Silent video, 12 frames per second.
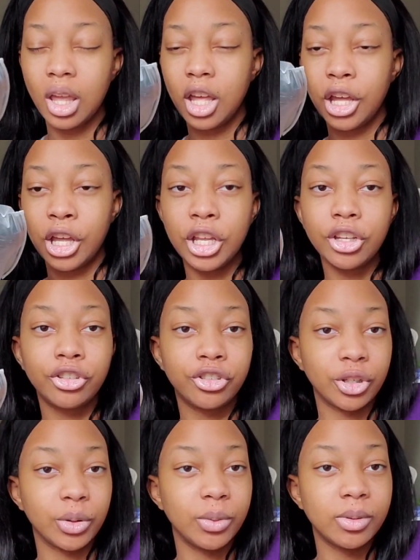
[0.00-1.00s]
his
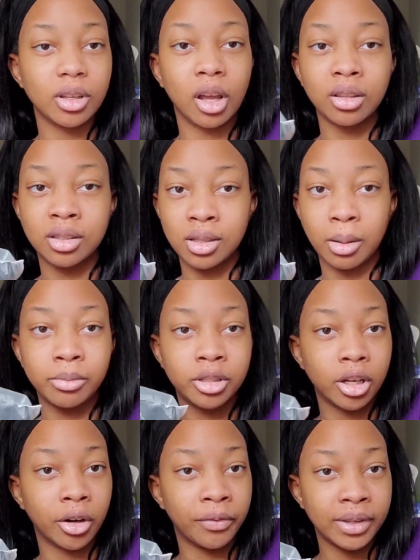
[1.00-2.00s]
shoes on some
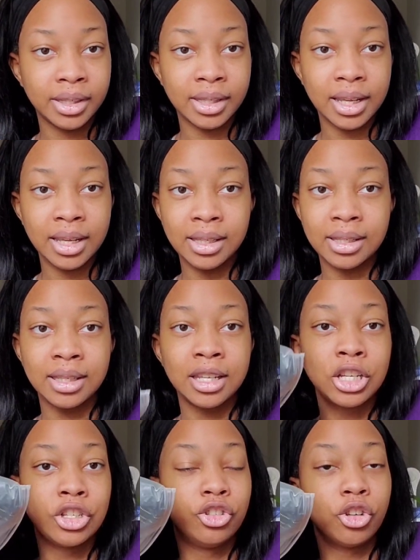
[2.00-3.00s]
surfaces
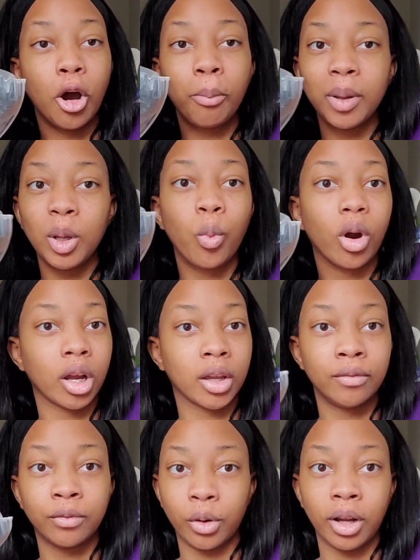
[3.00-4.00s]
don't be
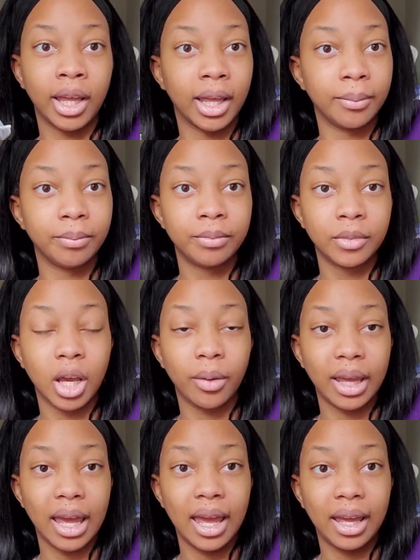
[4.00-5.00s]
working for him,
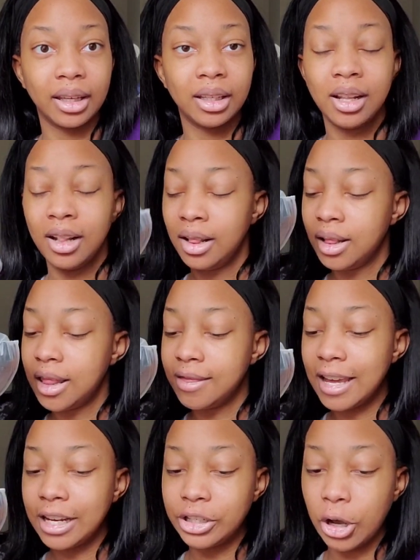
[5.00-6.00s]
okay?
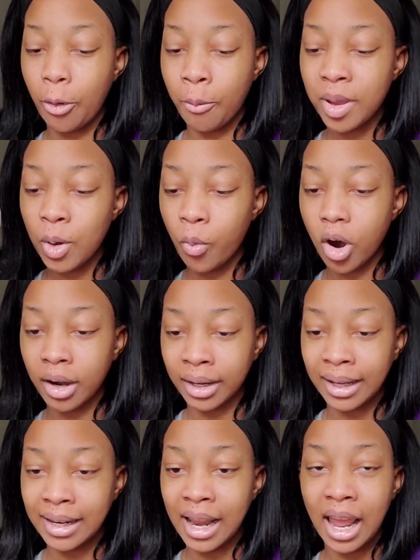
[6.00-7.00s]
They don't be
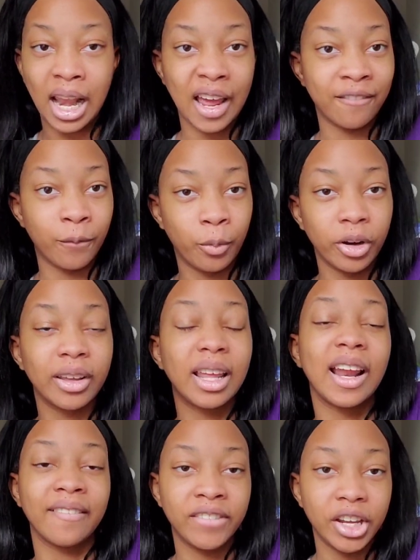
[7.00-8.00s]
working, and I
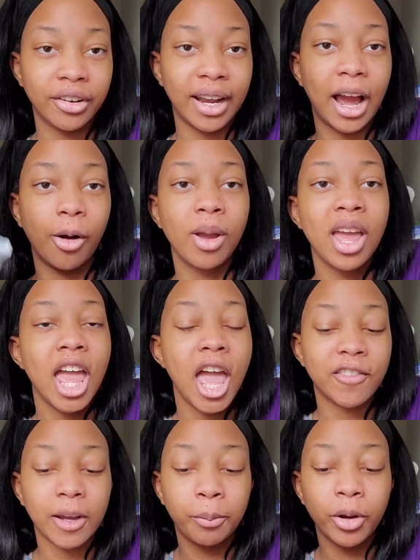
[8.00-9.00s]
figured out if
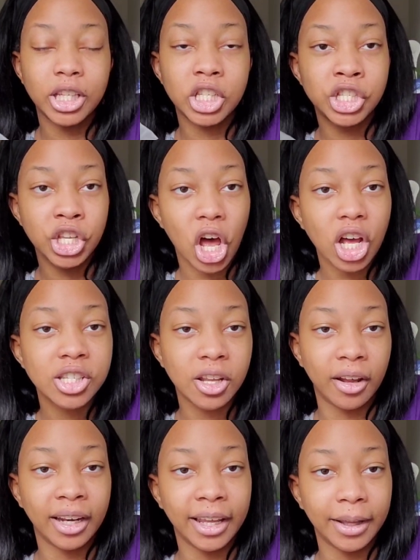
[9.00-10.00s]
I put socks
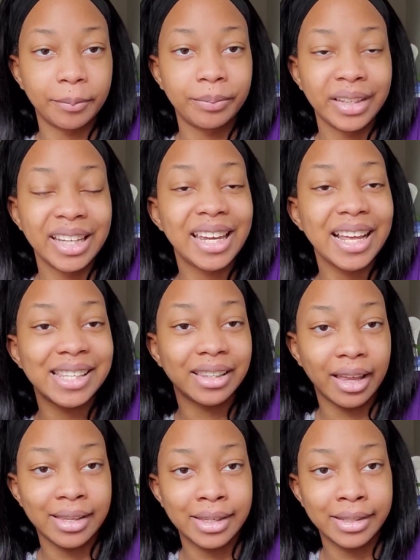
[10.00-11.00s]
on him, he gets
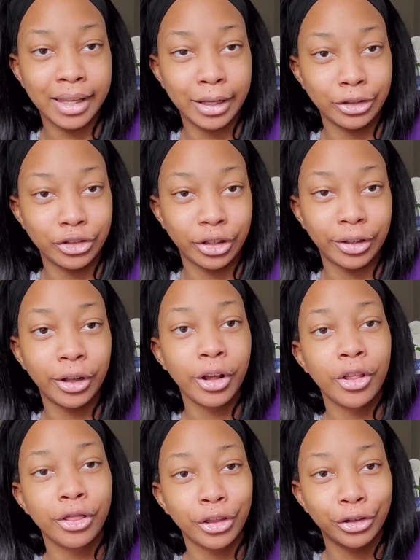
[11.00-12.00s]
less attention
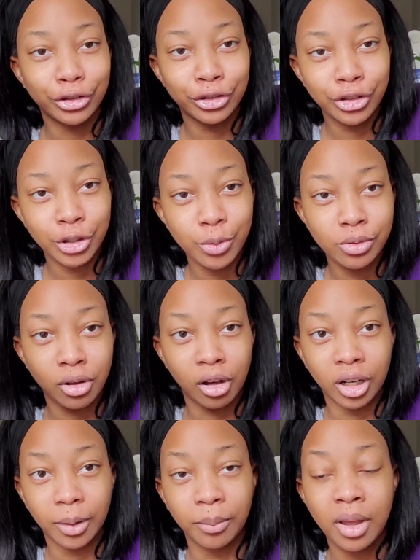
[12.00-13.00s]
than shoes on
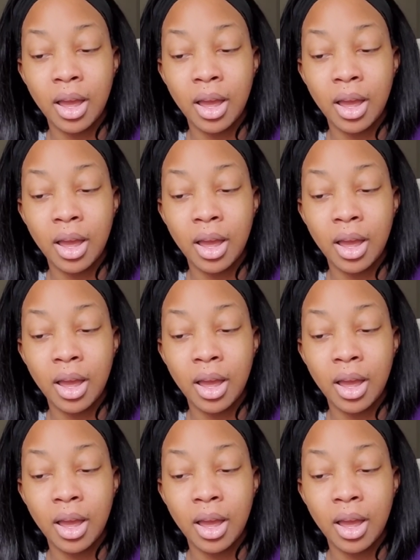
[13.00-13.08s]
him.